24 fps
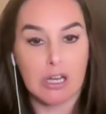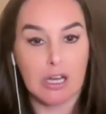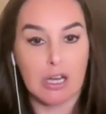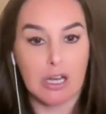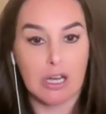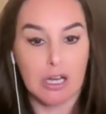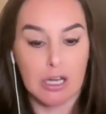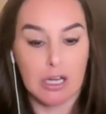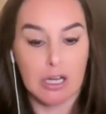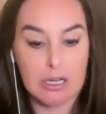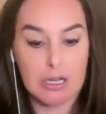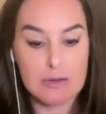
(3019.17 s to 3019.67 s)

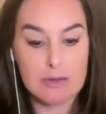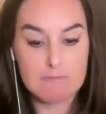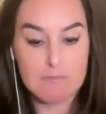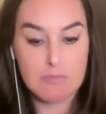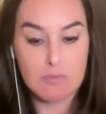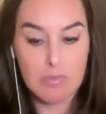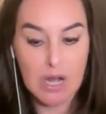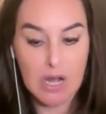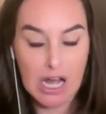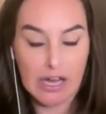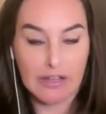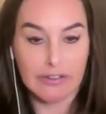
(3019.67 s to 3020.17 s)

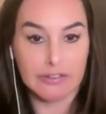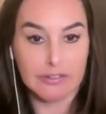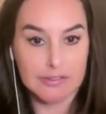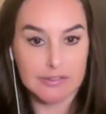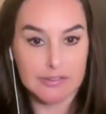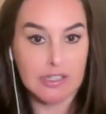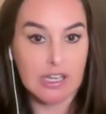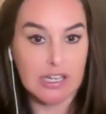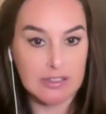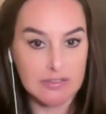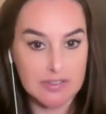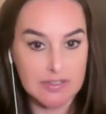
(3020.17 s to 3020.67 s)
on
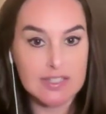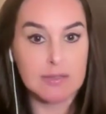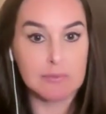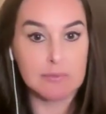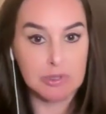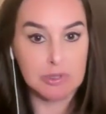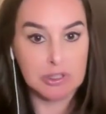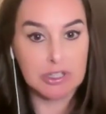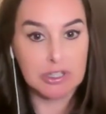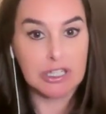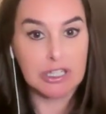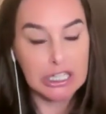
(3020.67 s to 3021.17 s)
kind of
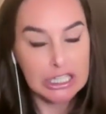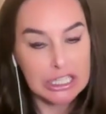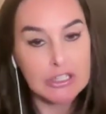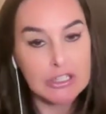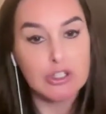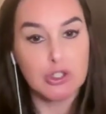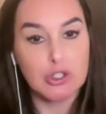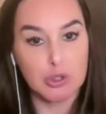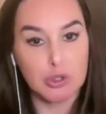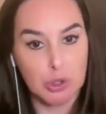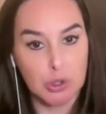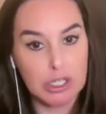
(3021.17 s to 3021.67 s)
similarly
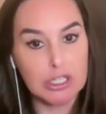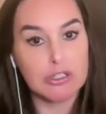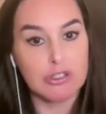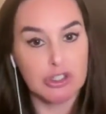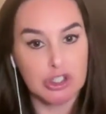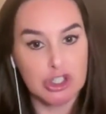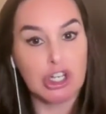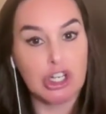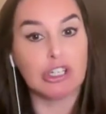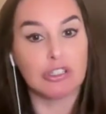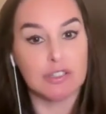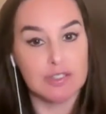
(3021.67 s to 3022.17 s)
short
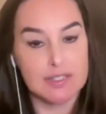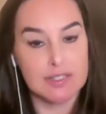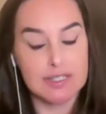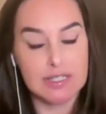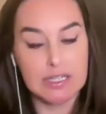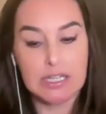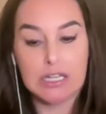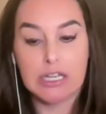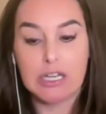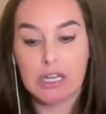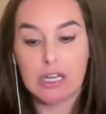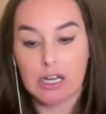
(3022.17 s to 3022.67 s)

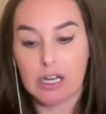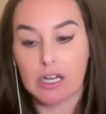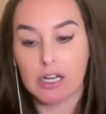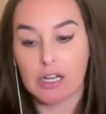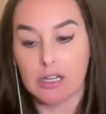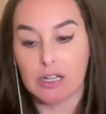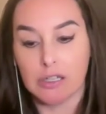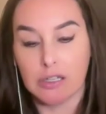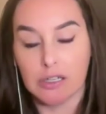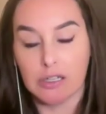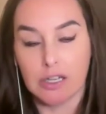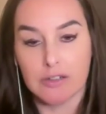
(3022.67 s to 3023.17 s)
chunks
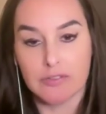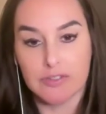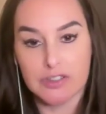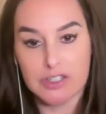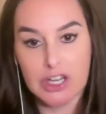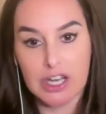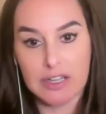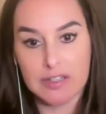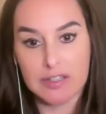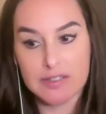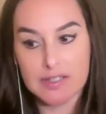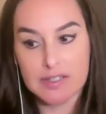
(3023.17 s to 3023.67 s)
of
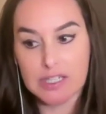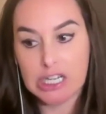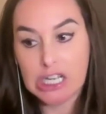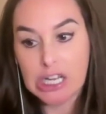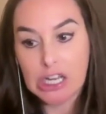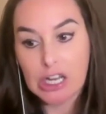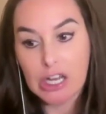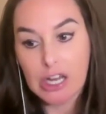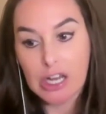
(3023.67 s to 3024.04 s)
text.